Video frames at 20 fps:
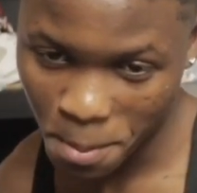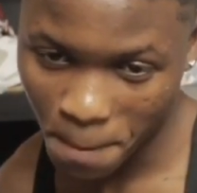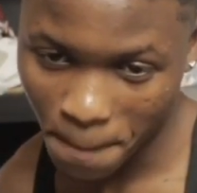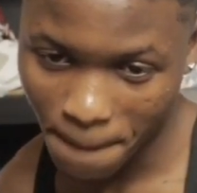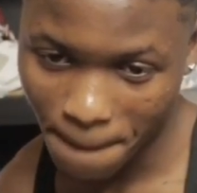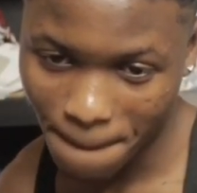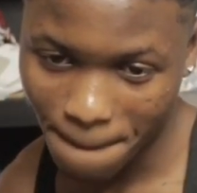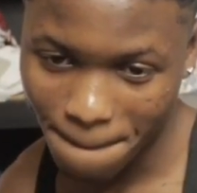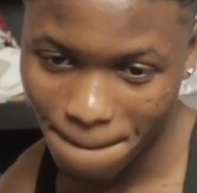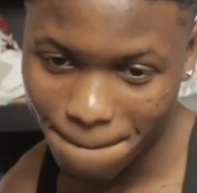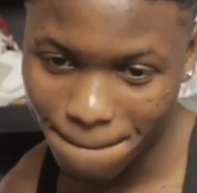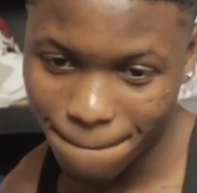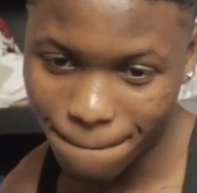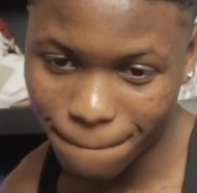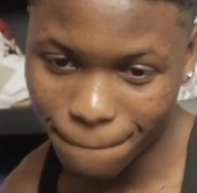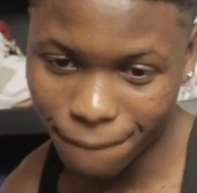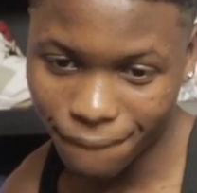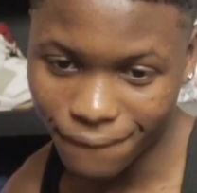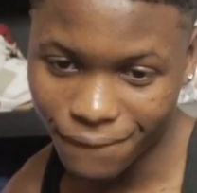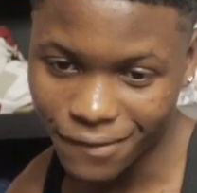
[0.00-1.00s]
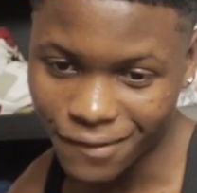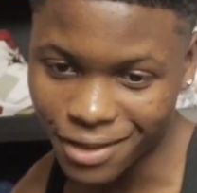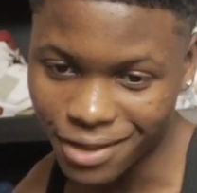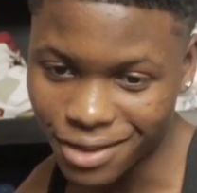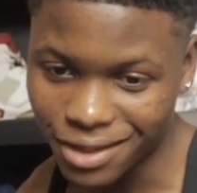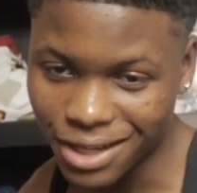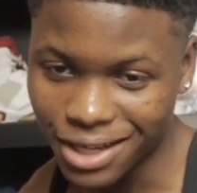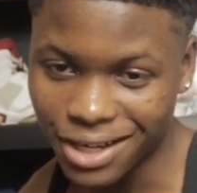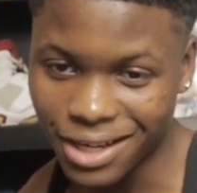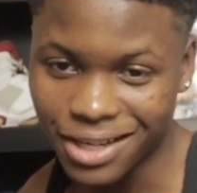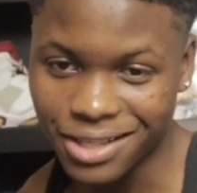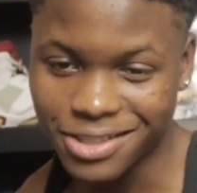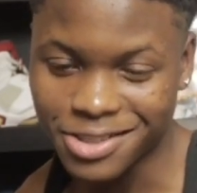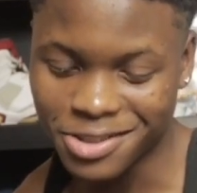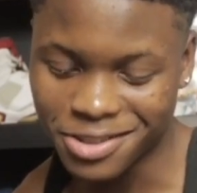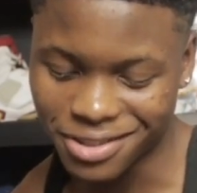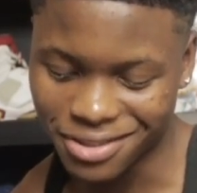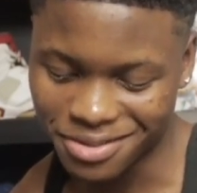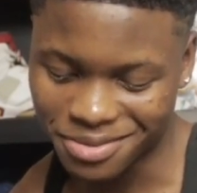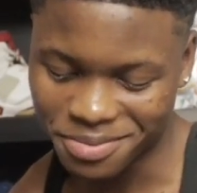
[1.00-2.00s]
Yeah. I gotta ask you
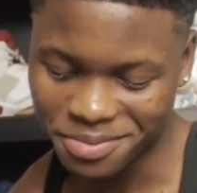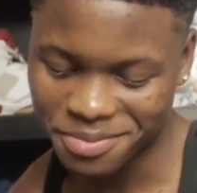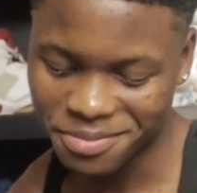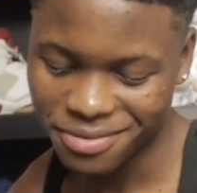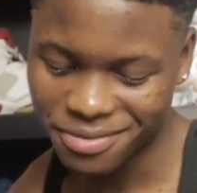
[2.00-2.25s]
something.